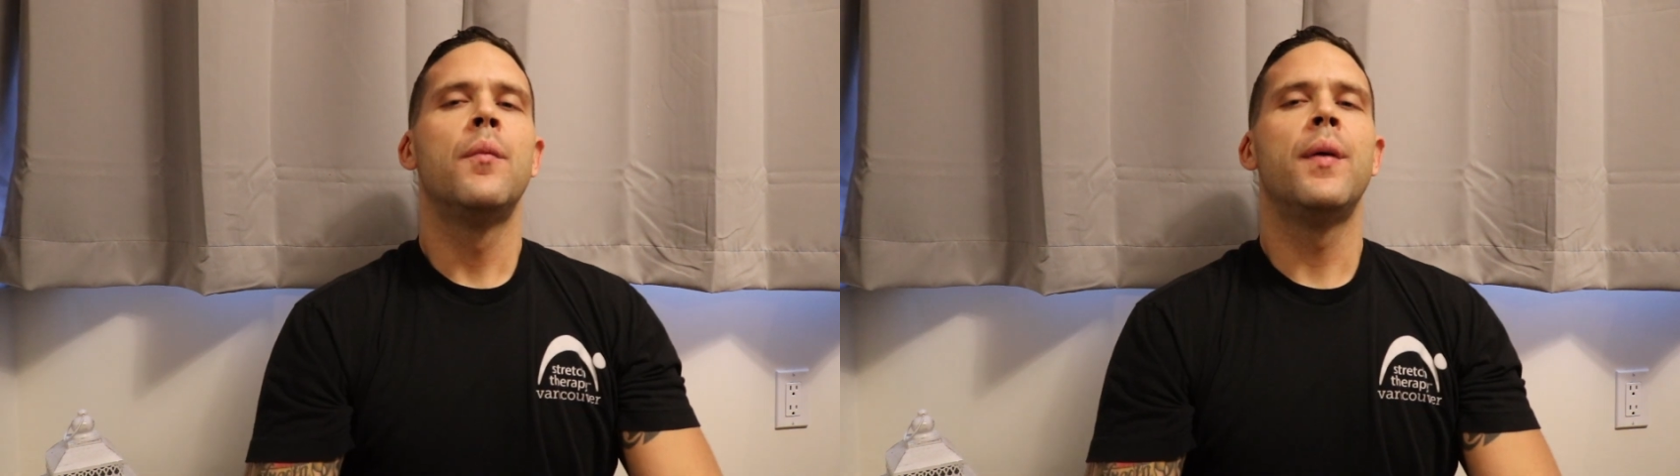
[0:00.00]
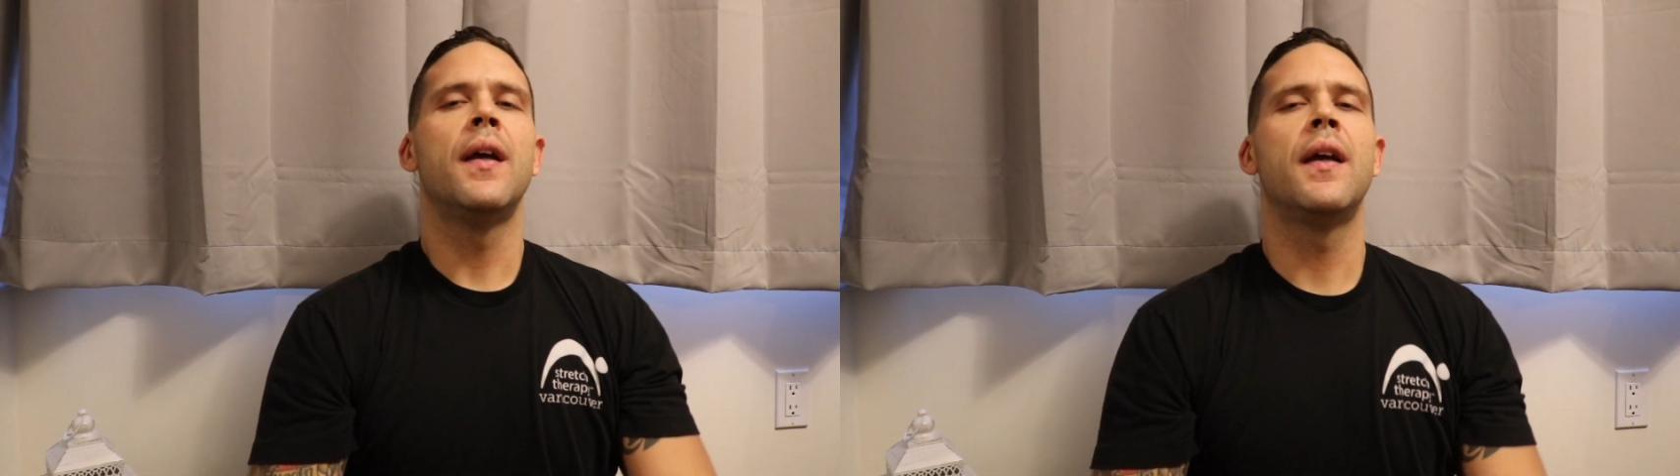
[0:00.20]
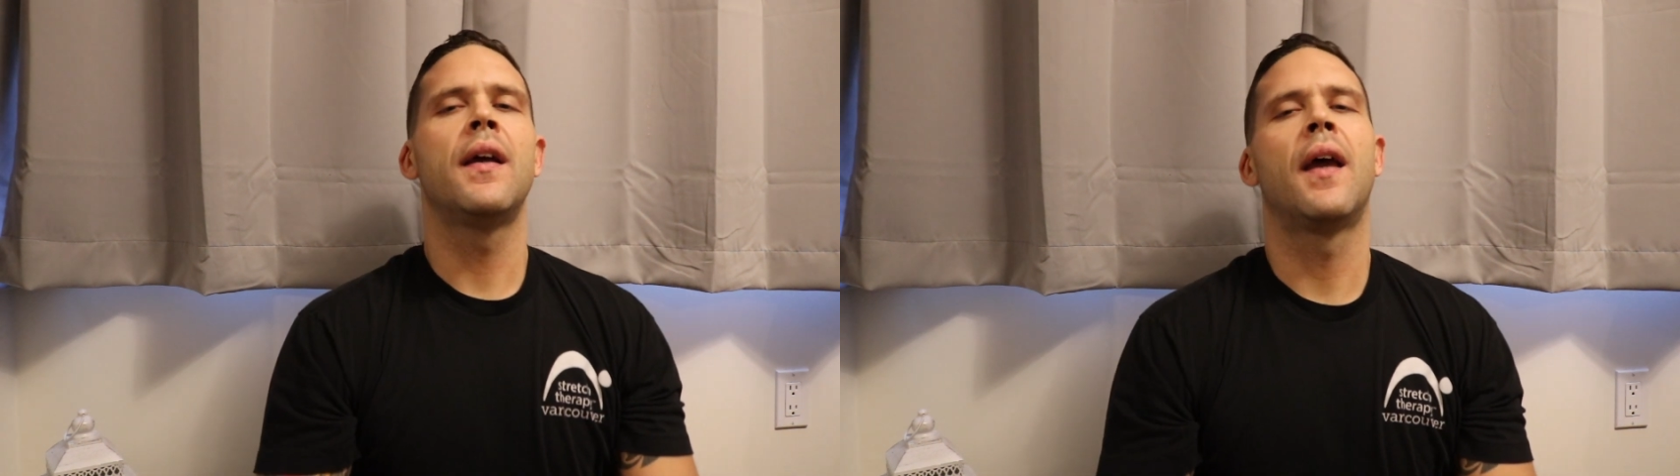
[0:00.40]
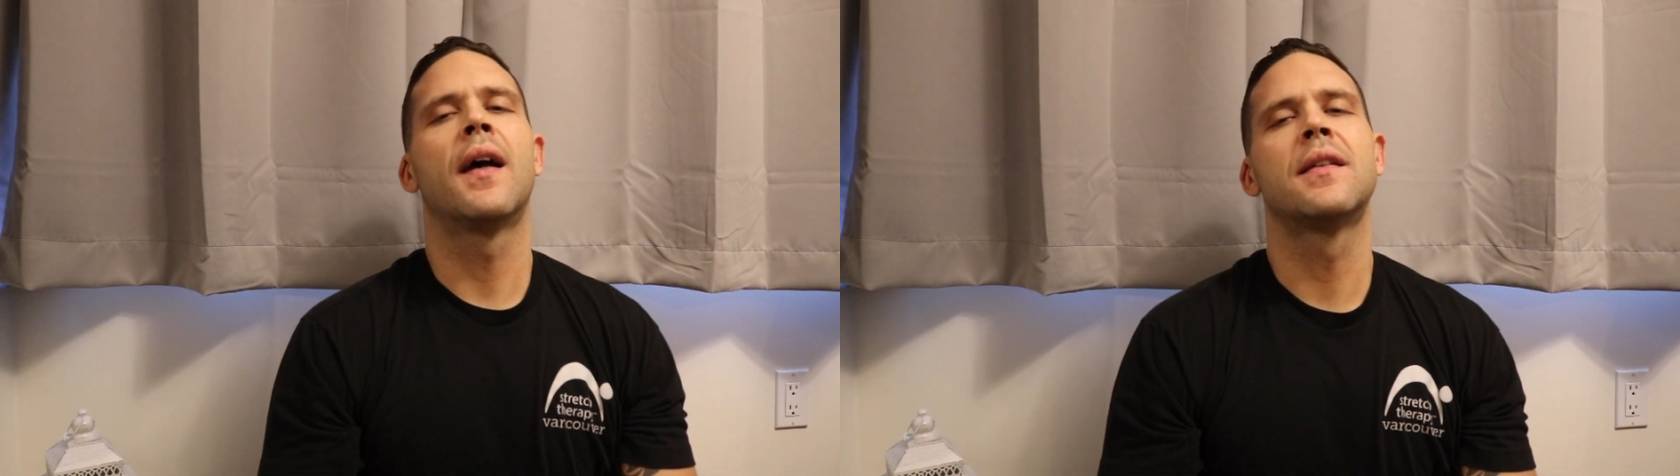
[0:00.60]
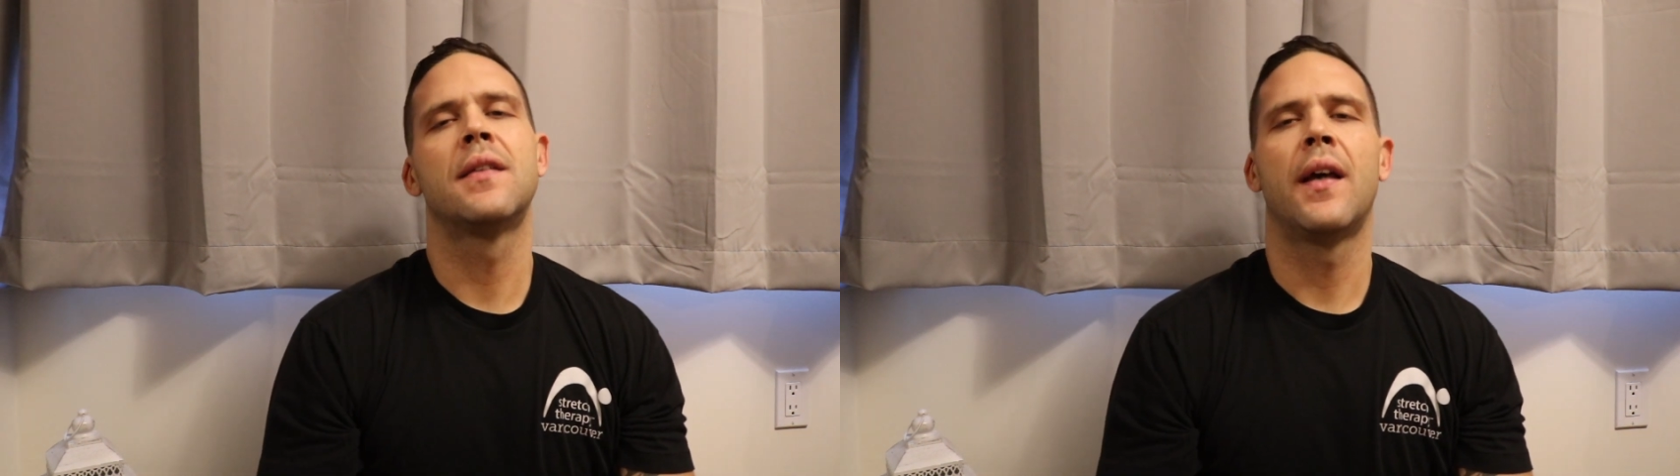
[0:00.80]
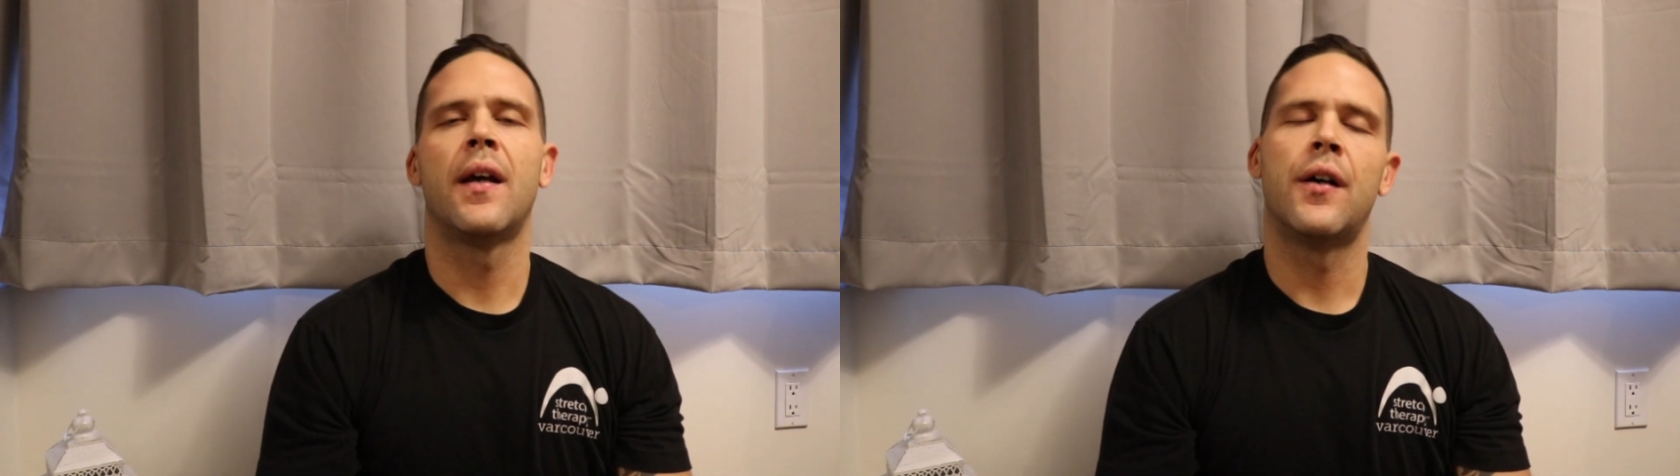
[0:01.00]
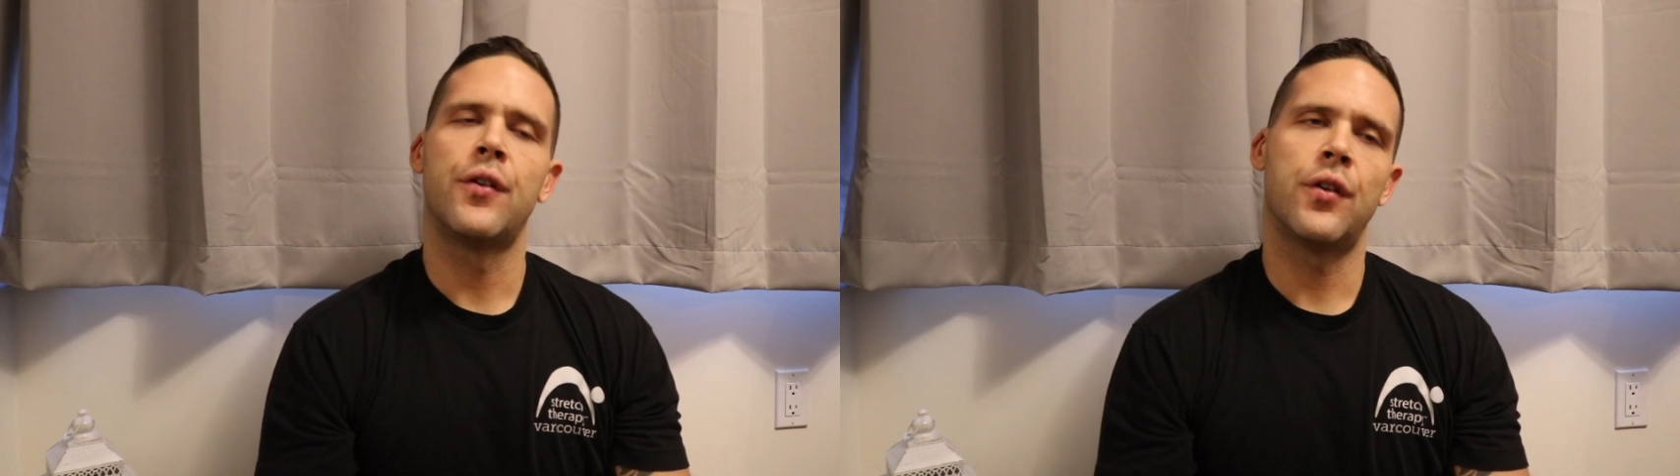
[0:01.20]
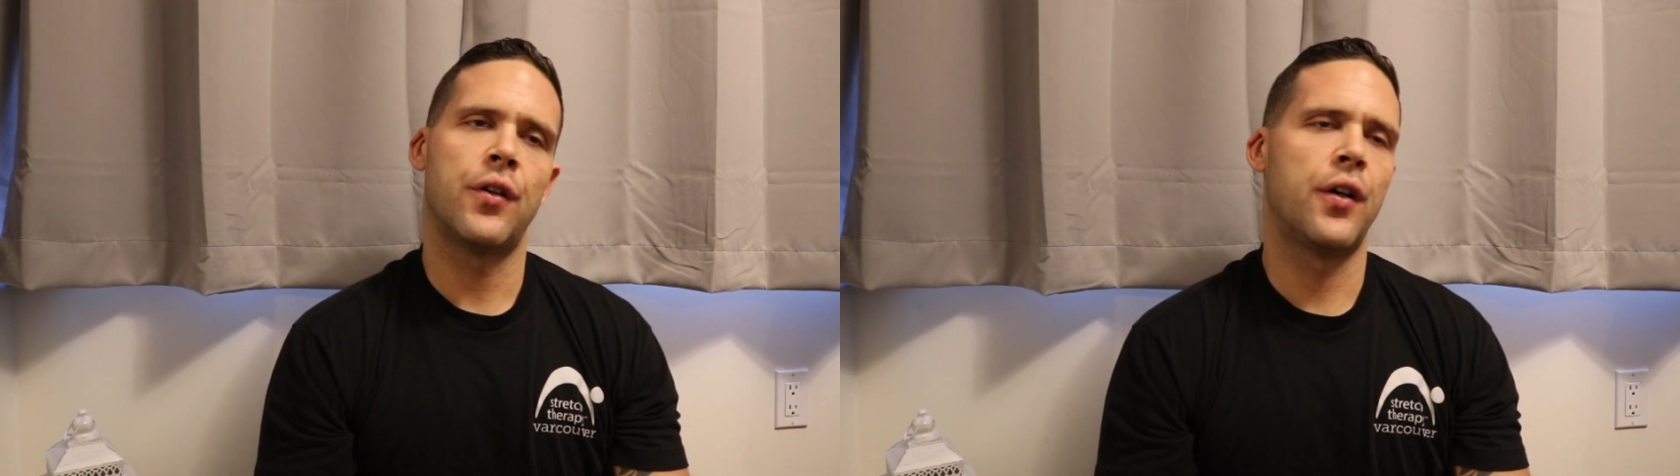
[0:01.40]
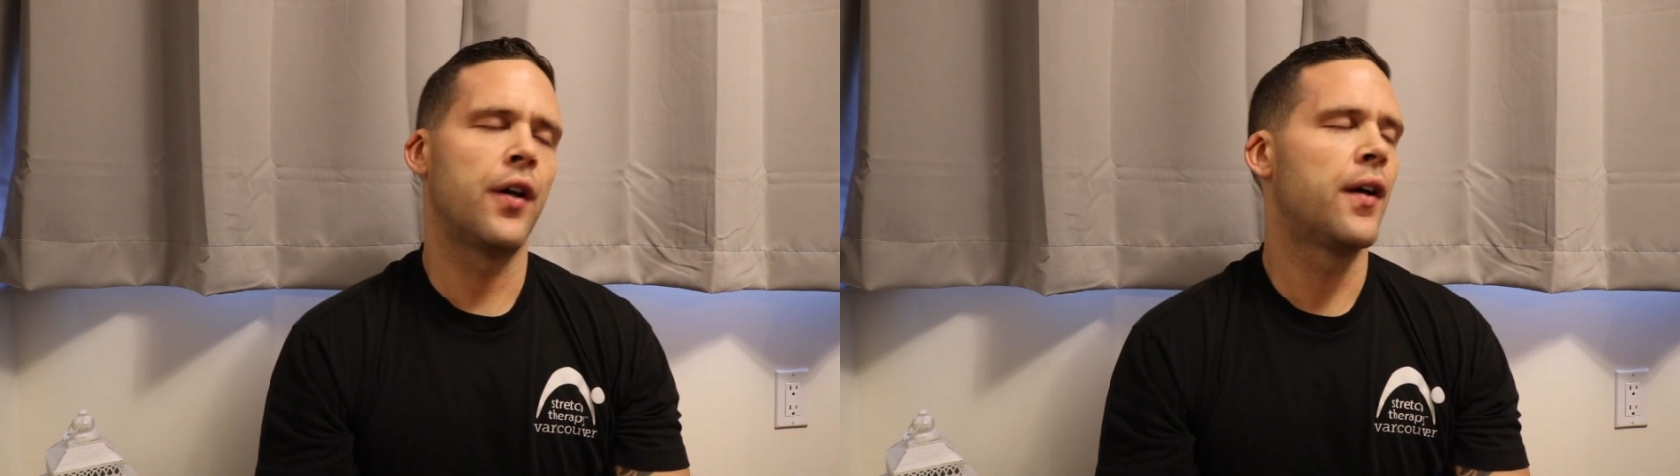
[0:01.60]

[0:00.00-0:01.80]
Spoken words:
Big exhale. God.